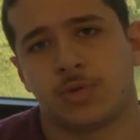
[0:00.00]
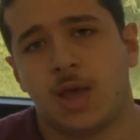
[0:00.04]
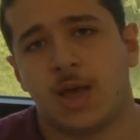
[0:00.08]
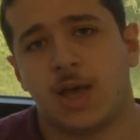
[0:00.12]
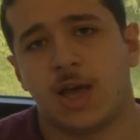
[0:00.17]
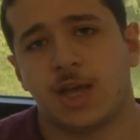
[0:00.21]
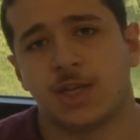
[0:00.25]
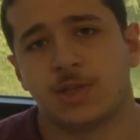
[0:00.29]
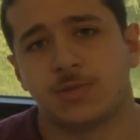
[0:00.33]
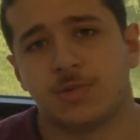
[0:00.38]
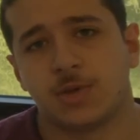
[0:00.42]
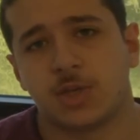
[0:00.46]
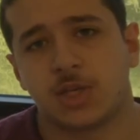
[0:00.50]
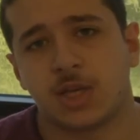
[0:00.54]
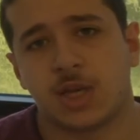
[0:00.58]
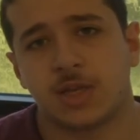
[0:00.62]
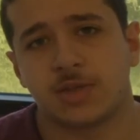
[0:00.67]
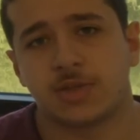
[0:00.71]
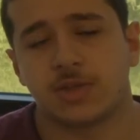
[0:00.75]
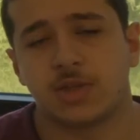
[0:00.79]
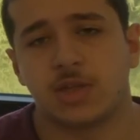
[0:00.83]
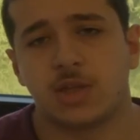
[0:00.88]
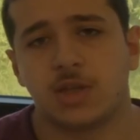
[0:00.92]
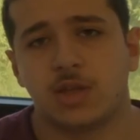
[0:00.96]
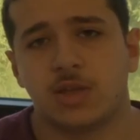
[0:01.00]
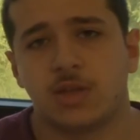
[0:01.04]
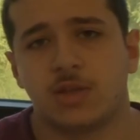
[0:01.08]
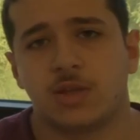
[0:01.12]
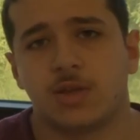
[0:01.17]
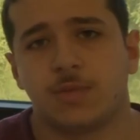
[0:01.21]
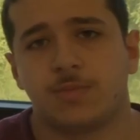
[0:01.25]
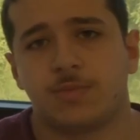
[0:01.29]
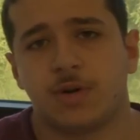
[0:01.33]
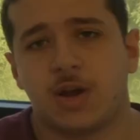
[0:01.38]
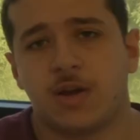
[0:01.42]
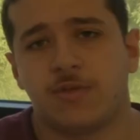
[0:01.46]
As we can see in
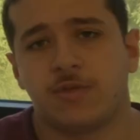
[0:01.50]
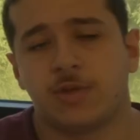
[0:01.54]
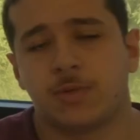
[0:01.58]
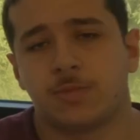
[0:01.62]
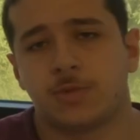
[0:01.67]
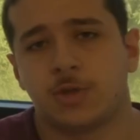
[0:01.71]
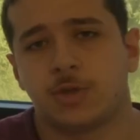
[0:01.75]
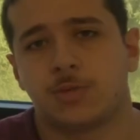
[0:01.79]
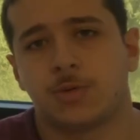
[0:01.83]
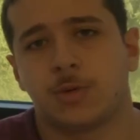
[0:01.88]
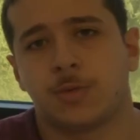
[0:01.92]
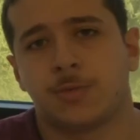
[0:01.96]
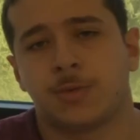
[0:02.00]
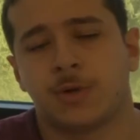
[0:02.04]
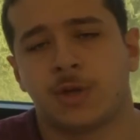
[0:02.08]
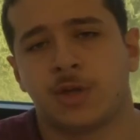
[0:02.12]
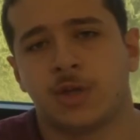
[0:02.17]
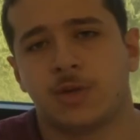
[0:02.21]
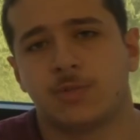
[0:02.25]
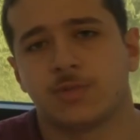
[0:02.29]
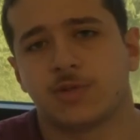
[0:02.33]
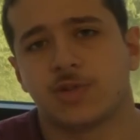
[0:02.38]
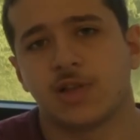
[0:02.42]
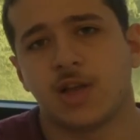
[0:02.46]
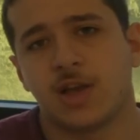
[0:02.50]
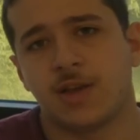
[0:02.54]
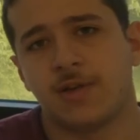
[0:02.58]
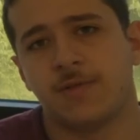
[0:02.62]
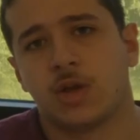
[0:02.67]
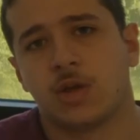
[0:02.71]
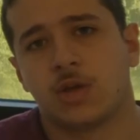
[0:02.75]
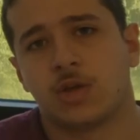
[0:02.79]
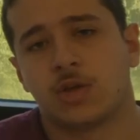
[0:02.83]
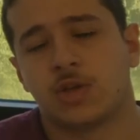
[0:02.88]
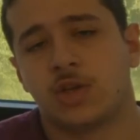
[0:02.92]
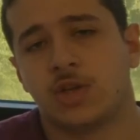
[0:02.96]
the Prophet, peace be upon him's life,
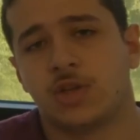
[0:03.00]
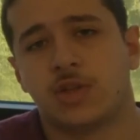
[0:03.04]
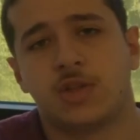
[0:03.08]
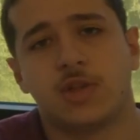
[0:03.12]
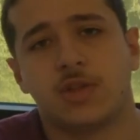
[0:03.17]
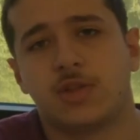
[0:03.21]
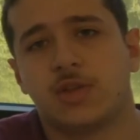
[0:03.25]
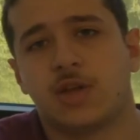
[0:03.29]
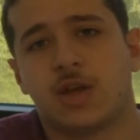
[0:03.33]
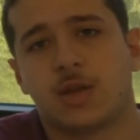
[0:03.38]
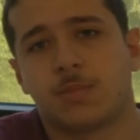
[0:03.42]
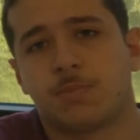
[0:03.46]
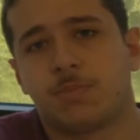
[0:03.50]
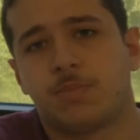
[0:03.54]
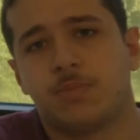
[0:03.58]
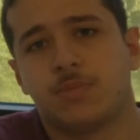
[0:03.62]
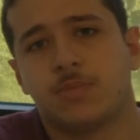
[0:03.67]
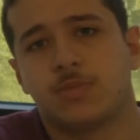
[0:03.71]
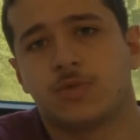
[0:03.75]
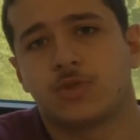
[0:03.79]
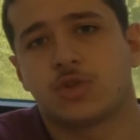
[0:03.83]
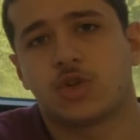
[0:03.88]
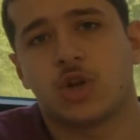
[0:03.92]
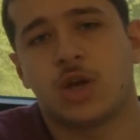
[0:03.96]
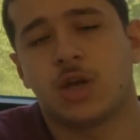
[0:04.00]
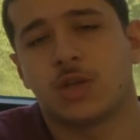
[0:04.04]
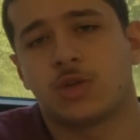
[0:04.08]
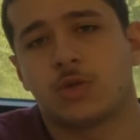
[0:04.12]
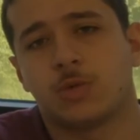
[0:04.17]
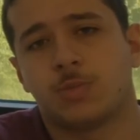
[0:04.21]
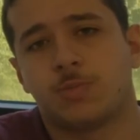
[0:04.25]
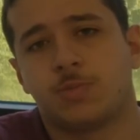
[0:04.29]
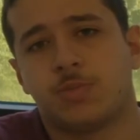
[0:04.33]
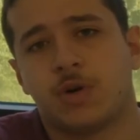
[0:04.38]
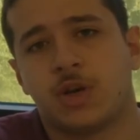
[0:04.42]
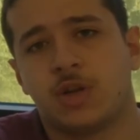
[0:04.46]
he did not try to
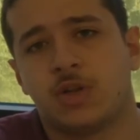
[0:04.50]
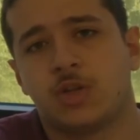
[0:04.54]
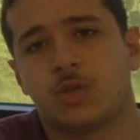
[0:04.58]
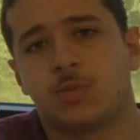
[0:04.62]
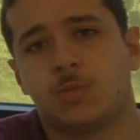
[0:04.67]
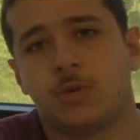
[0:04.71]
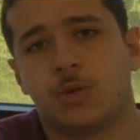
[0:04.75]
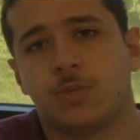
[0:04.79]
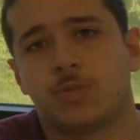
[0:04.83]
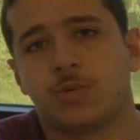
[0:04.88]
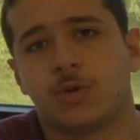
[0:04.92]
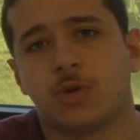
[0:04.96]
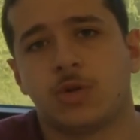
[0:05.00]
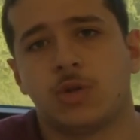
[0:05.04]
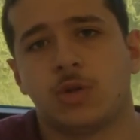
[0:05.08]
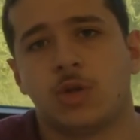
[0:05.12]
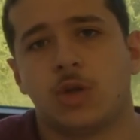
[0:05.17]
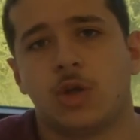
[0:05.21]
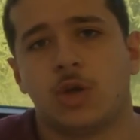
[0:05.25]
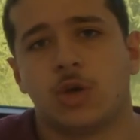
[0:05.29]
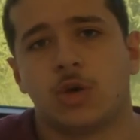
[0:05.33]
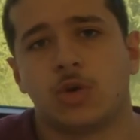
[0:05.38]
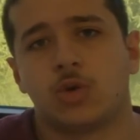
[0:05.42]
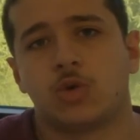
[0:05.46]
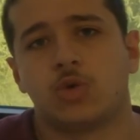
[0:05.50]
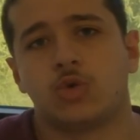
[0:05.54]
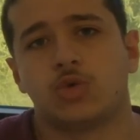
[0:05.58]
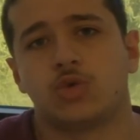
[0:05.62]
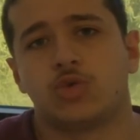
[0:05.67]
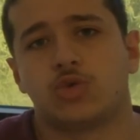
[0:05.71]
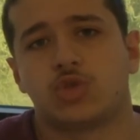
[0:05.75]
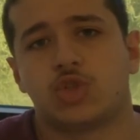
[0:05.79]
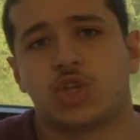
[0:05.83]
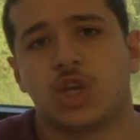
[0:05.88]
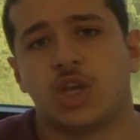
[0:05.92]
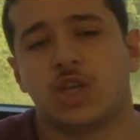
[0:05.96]
punish people
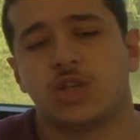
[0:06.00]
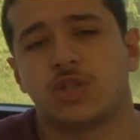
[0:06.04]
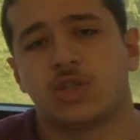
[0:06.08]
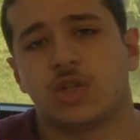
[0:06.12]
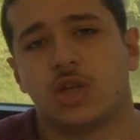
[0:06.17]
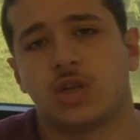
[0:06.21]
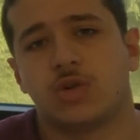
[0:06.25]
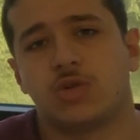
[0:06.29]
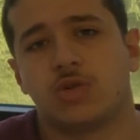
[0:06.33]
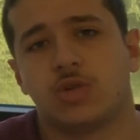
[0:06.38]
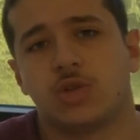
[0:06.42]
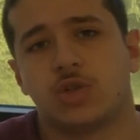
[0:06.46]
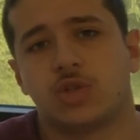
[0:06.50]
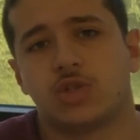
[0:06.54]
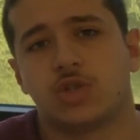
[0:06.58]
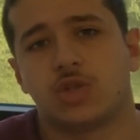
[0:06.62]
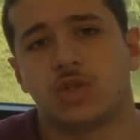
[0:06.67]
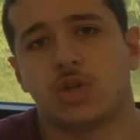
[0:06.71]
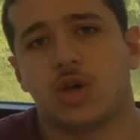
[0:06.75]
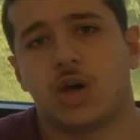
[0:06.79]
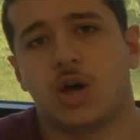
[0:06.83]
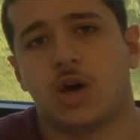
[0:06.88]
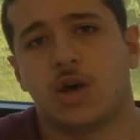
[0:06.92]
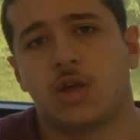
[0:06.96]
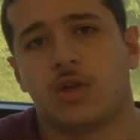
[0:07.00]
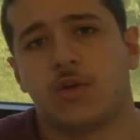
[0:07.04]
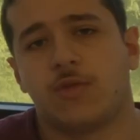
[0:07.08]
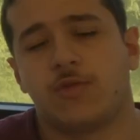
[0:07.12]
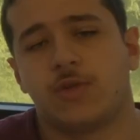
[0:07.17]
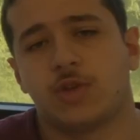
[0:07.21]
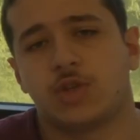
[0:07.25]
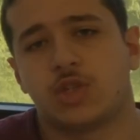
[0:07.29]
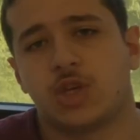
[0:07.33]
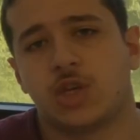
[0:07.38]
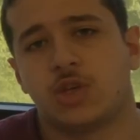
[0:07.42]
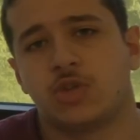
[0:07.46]
who changed their religion out of
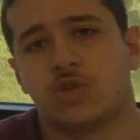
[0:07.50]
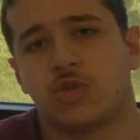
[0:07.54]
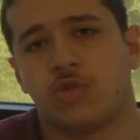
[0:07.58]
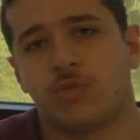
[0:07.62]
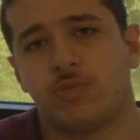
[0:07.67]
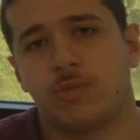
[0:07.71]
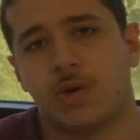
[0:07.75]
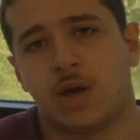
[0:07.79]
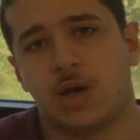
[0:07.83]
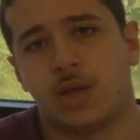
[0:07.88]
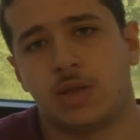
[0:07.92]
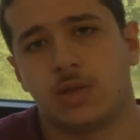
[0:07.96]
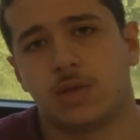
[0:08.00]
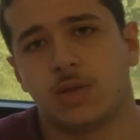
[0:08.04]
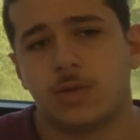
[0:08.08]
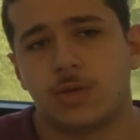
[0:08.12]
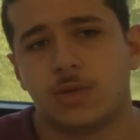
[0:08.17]
a change of mind.